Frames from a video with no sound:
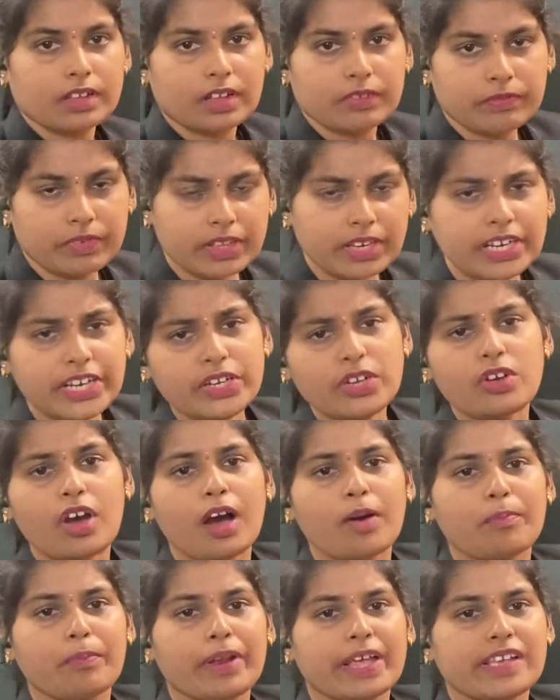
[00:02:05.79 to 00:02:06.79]
we need
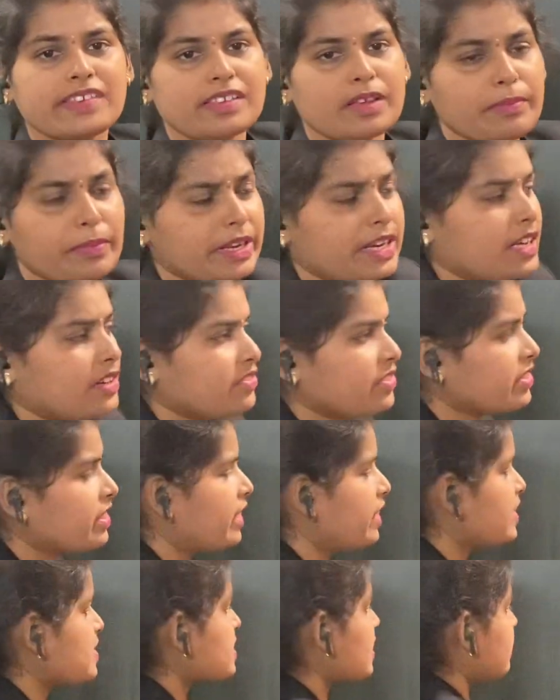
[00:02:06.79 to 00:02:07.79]
to apply some energy,
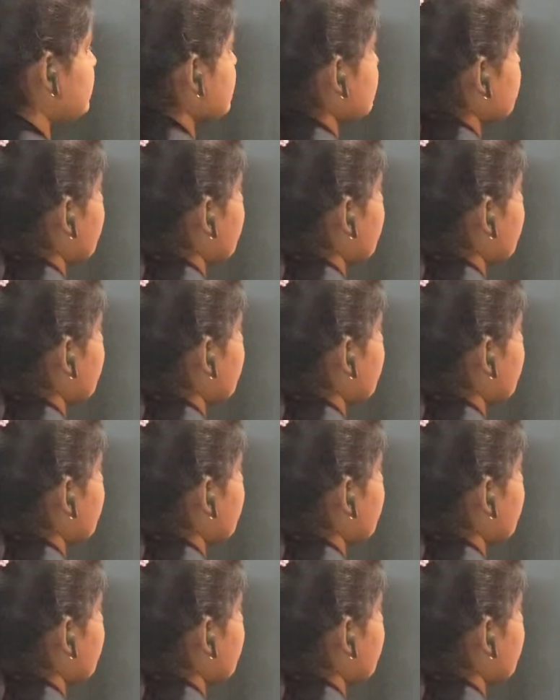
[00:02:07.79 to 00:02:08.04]
that is nothing